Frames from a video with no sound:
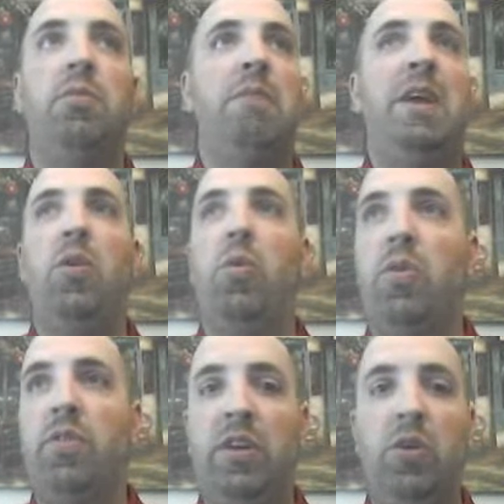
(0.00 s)
make
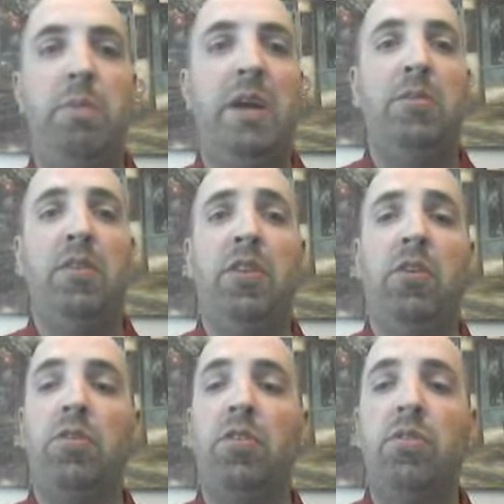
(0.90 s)
orders and go pick up stuff at the
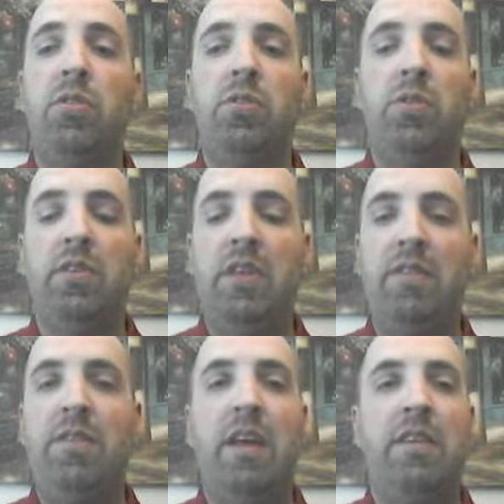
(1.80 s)
grocery store, so it
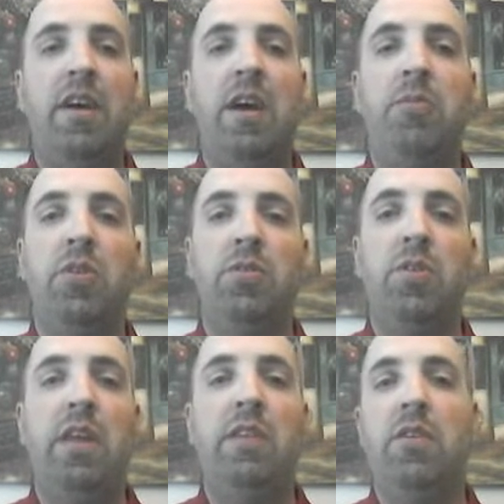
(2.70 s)
saves that time. Those
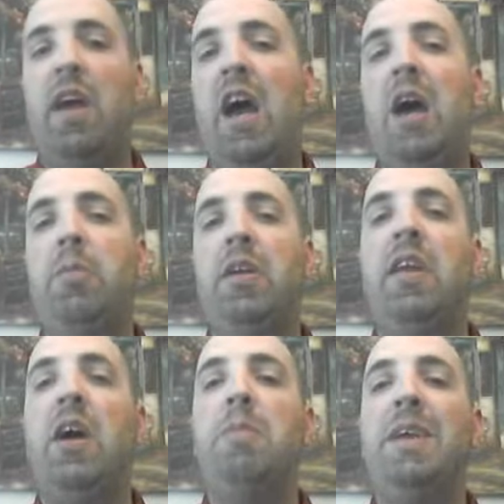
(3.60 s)
are things that are happening
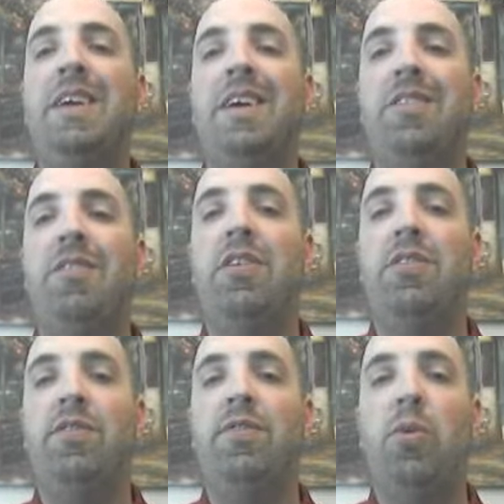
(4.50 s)
now because of
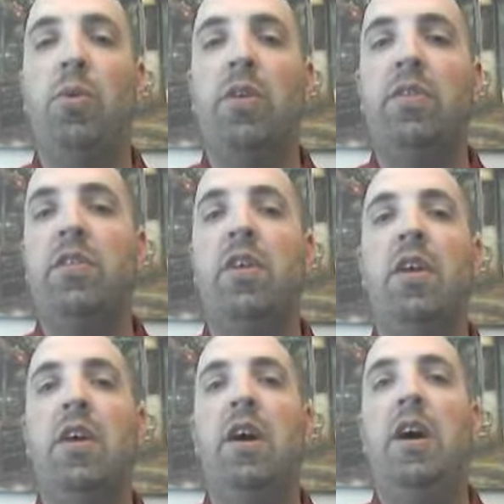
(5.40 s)
this force
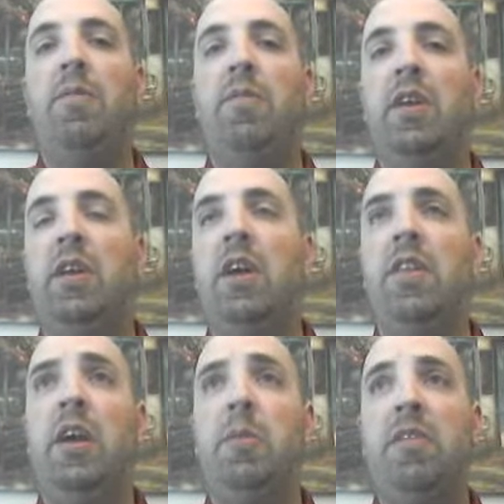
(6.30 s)

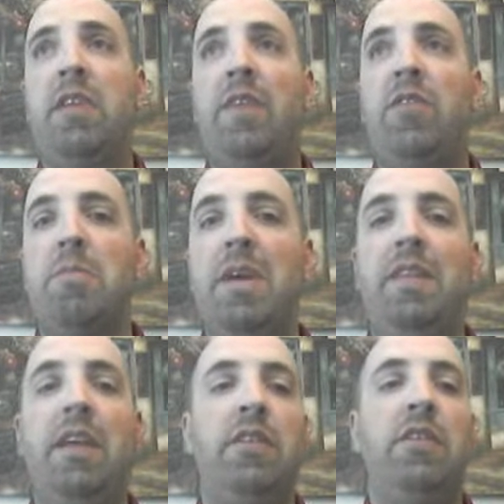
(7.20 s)
that companies have to
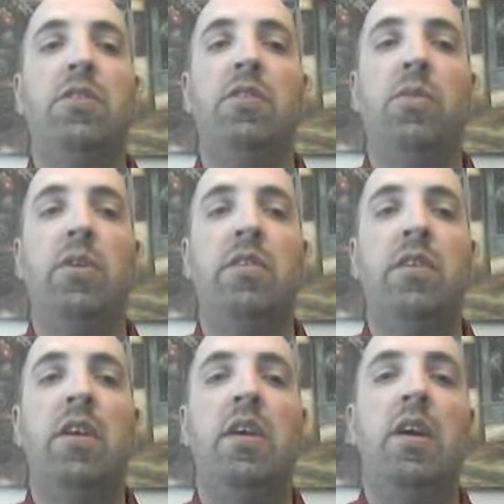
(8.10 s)
make things easier for us.